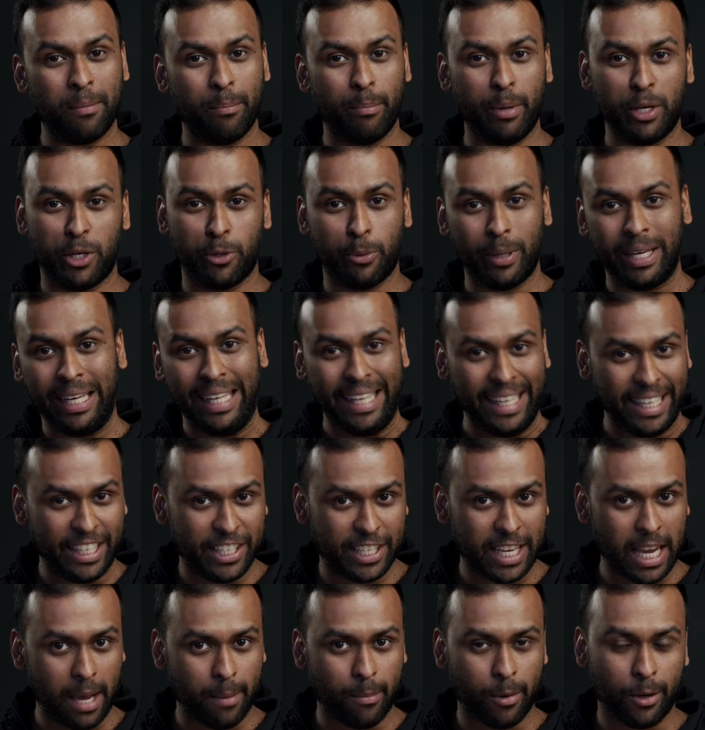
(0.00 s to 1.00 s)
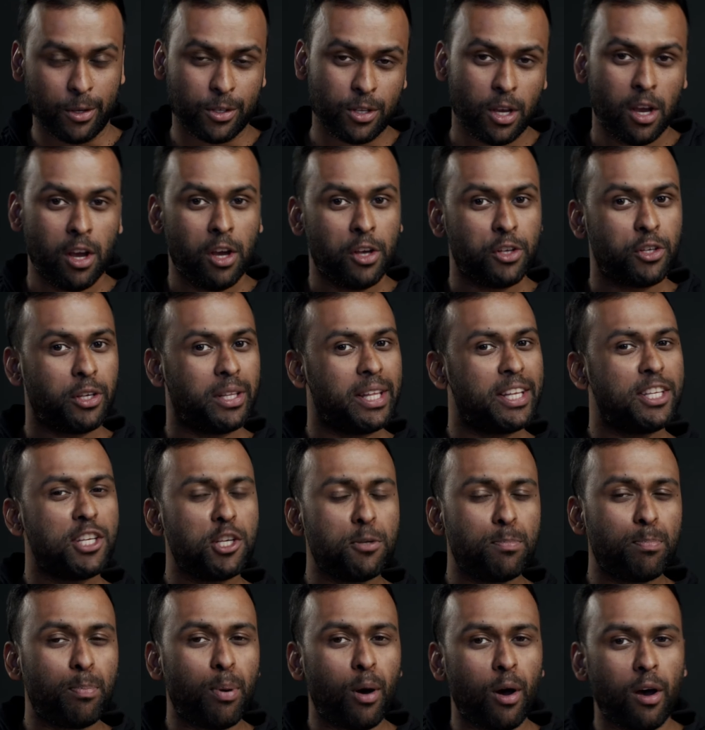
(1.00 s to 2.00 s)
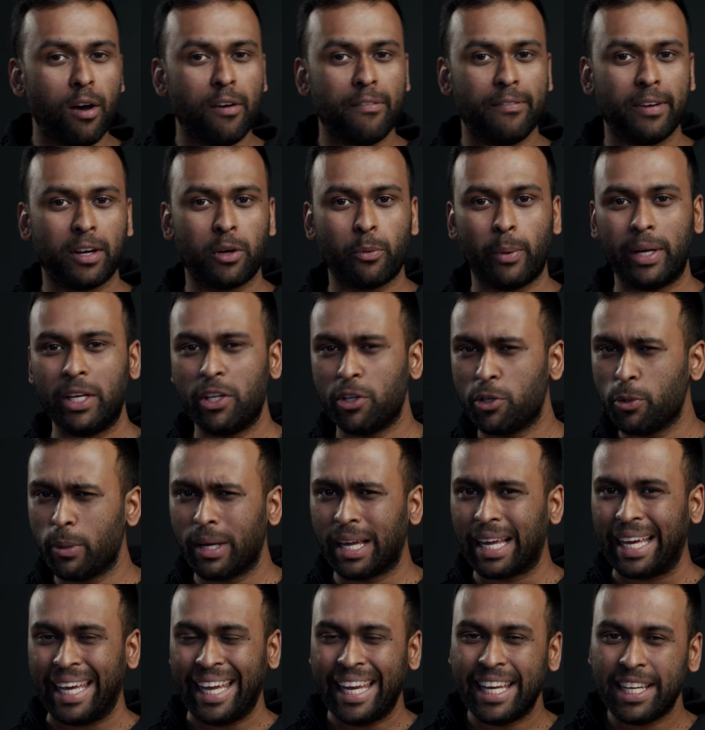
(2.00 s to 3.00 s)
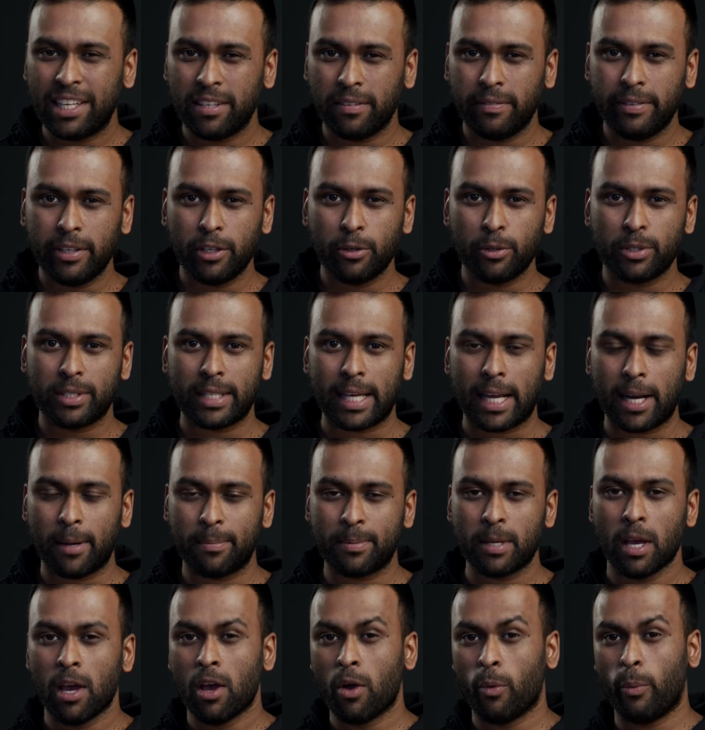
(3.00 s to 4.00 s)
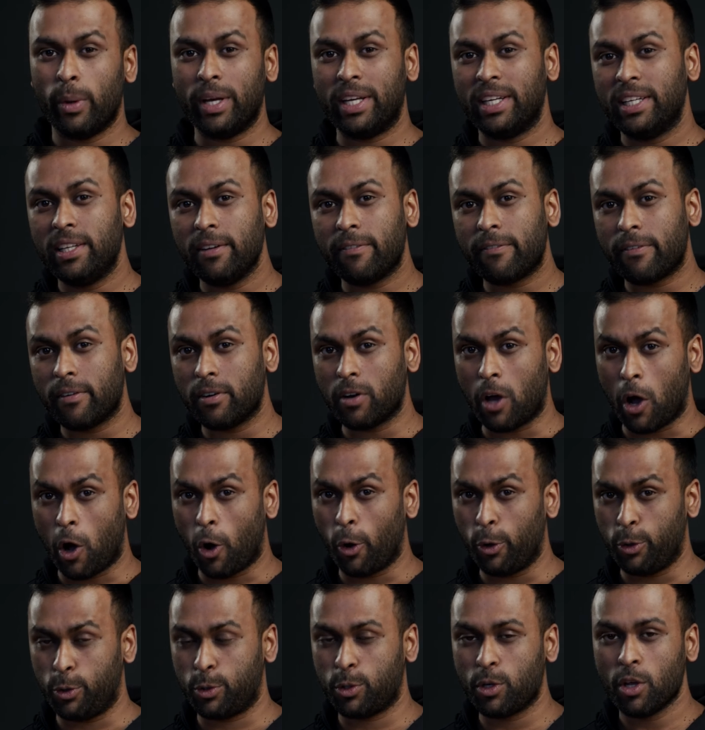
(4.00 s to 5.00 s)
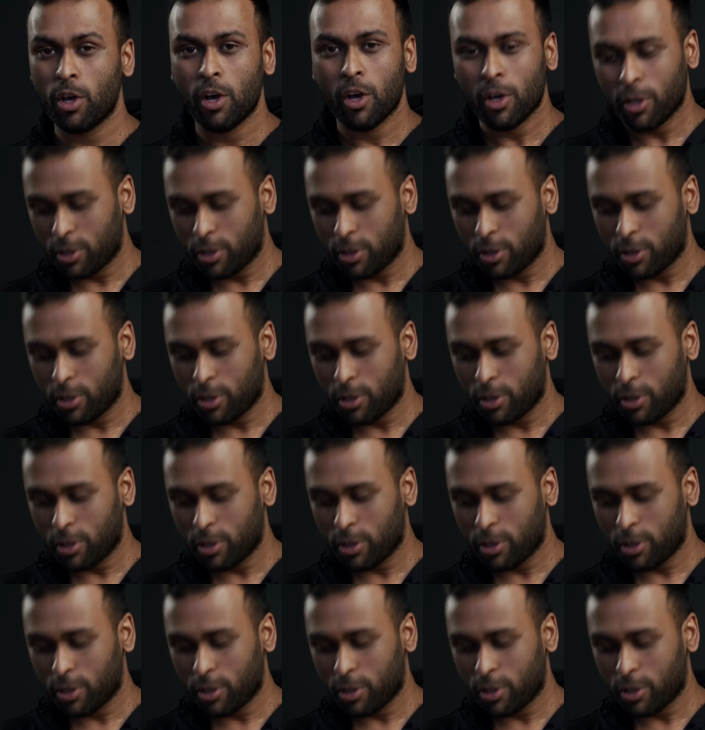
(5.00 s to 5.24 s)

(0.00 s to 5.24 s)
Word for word: between each cameras. So this is perfect when you're doing interview setups with different hosts.